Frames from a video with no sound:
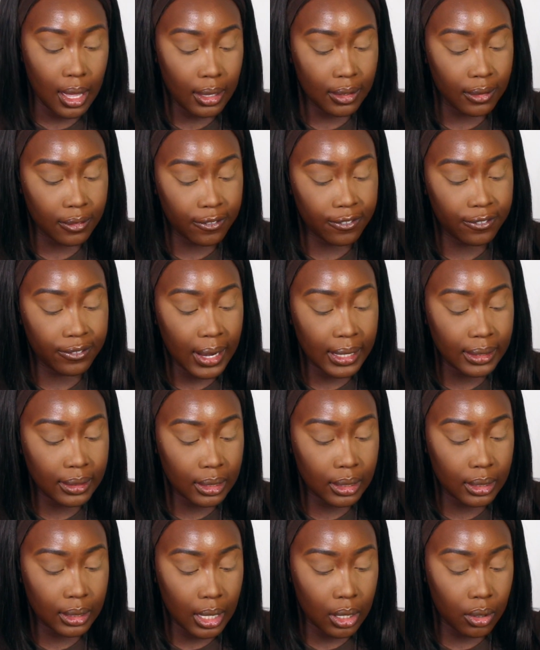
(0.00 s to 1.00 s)
and
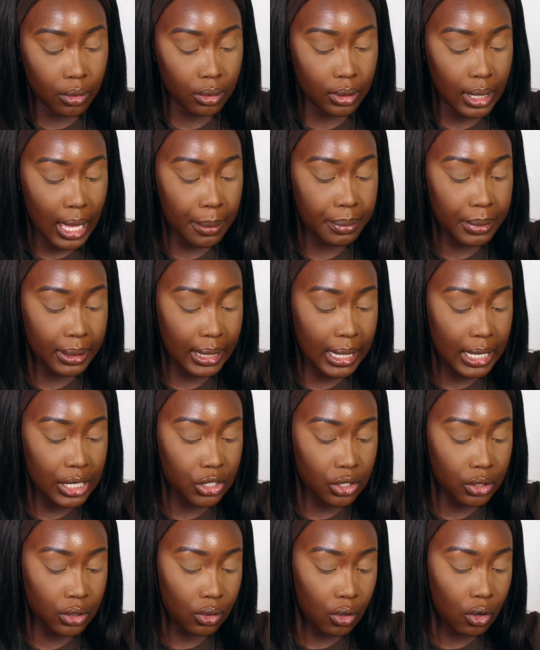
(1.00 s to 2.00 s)
flatten out the
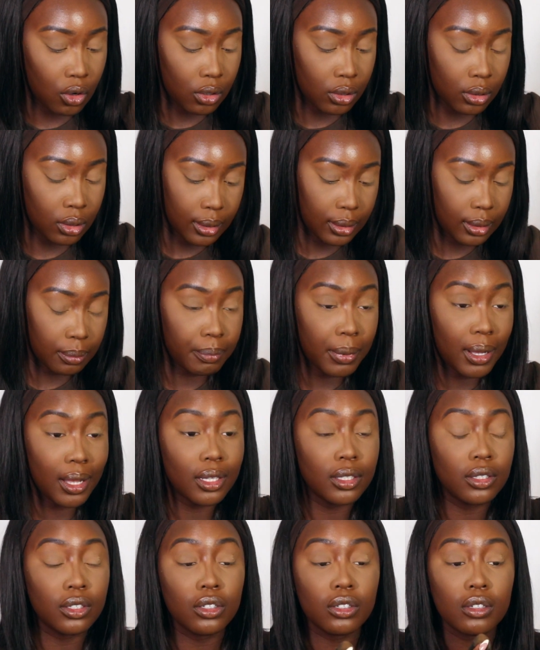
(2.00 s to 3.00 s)
application on the
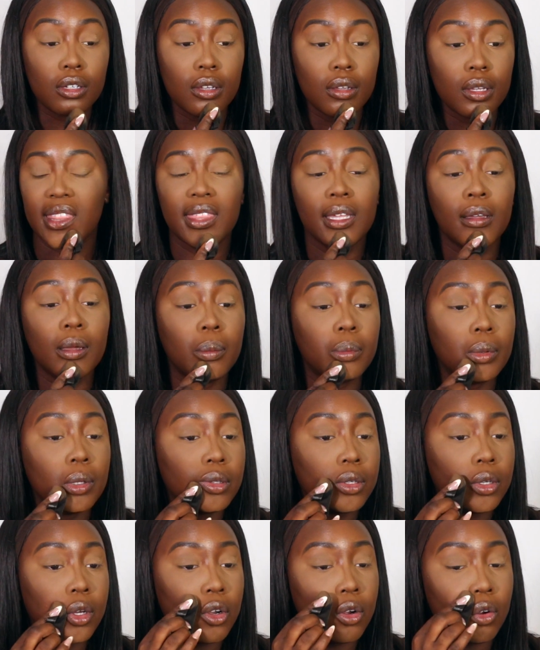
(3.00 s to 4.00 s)
sponge. I think I'm going
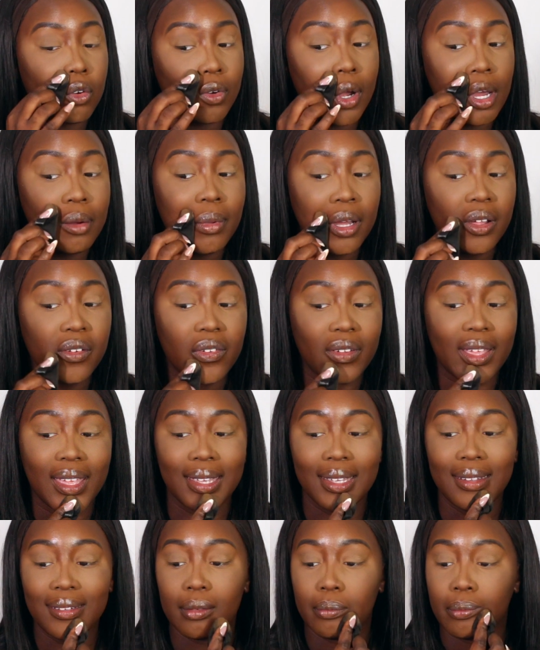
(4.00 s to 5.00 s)
to go around my
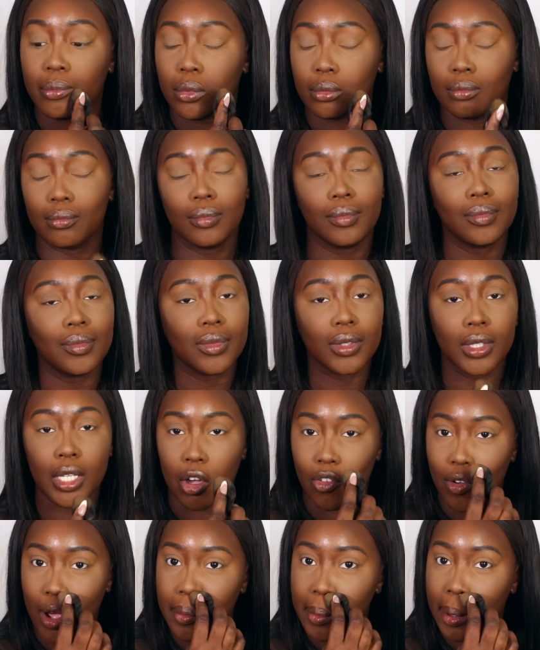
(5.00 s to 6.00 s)
face,
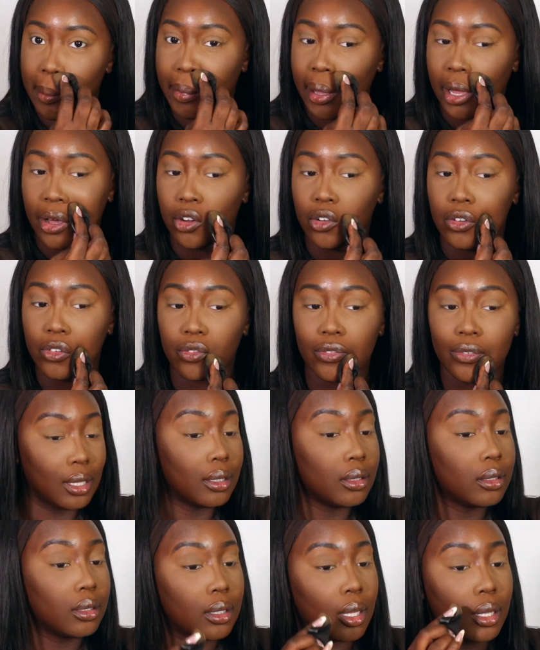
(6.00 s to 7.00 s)
around my mouth. It
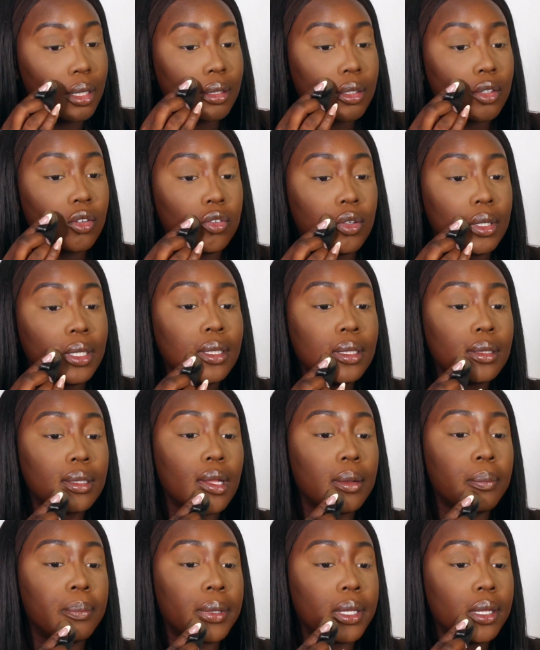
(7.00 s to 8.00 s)
does crease
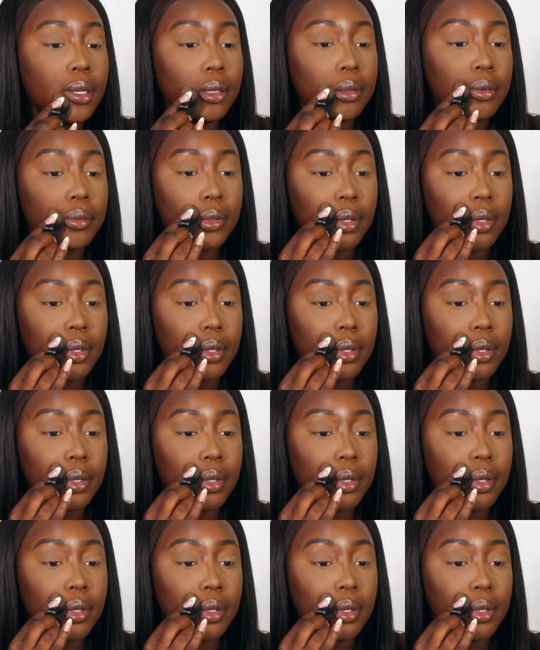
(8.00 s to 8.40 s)
a bit.